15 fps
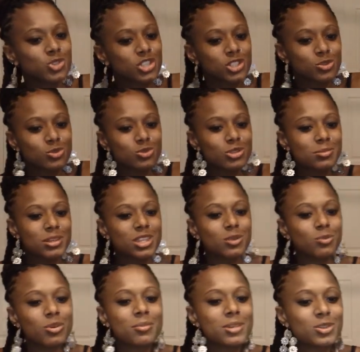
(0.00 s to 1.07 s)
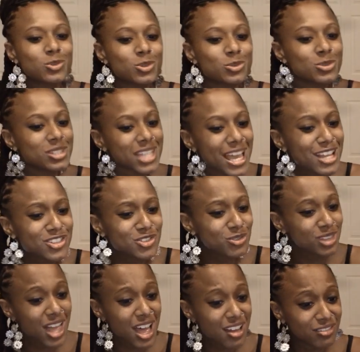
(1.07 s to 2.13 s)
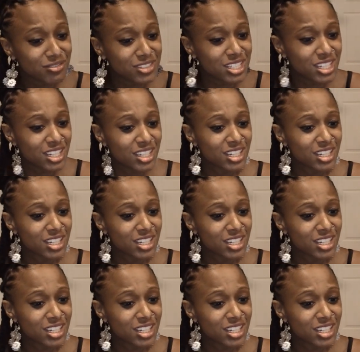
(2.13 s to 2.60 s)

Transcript: just grew to be the woman who you said you loved.